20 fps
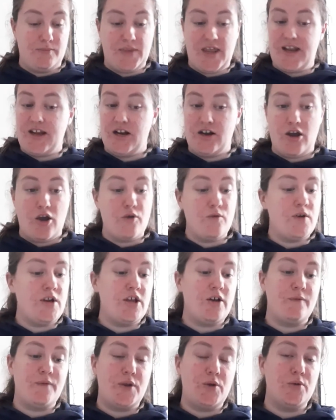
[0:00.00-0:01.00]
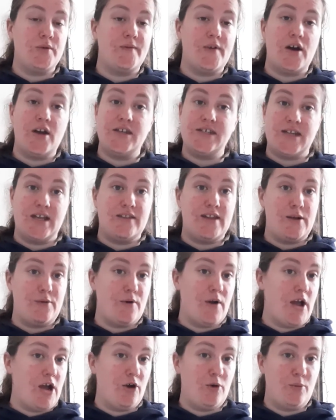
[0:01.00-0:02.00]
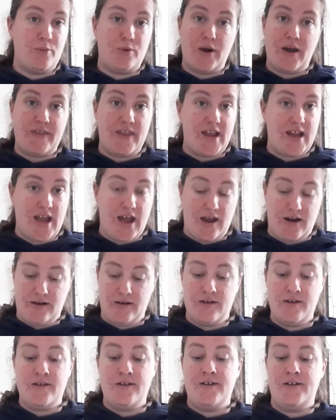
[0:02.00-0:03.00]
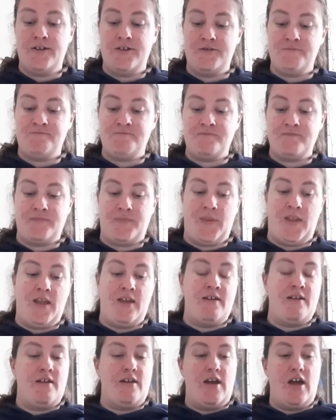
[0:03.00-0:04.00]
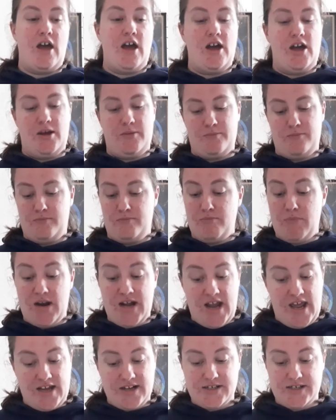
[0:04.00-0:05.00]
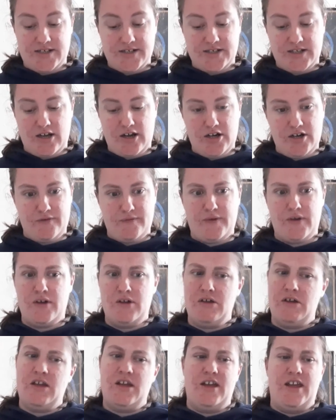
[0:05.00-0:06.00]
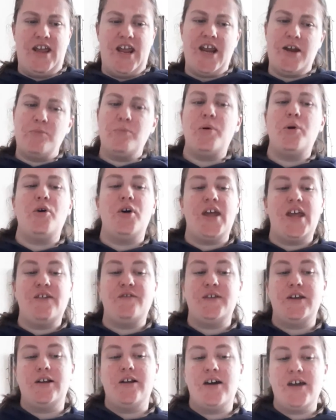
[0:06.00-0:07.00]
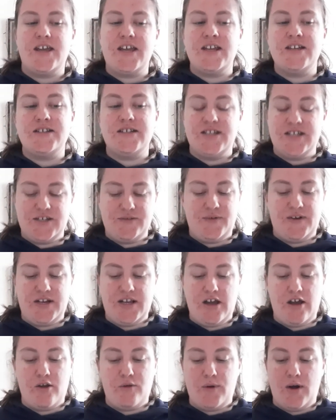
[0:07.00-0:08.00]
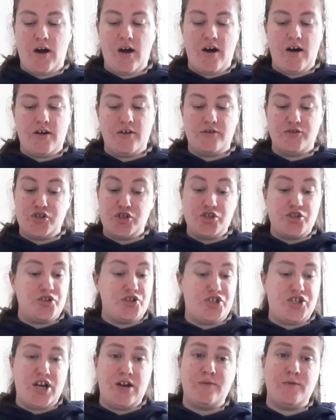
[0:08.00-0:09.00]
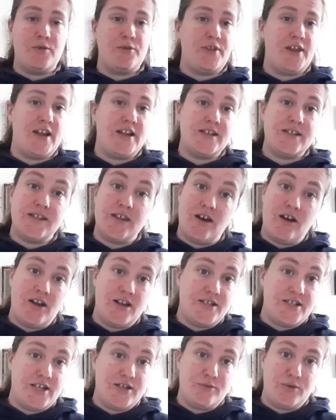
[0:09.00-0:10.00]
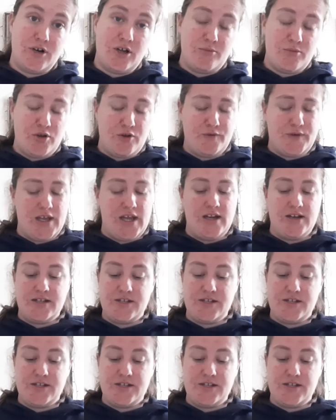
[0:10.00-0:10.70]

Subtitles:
They can only offer you advice and they will help where they can. My next kind of input, if you like, into this video are just general things that I did when I moved in.